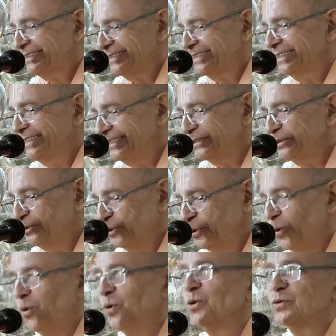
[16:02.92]
still to
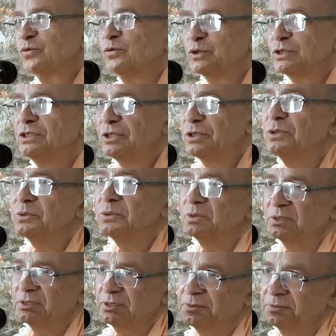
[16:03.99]
hold for the
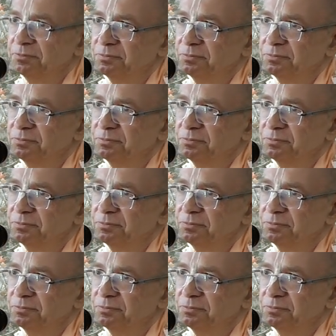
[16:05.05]
truth.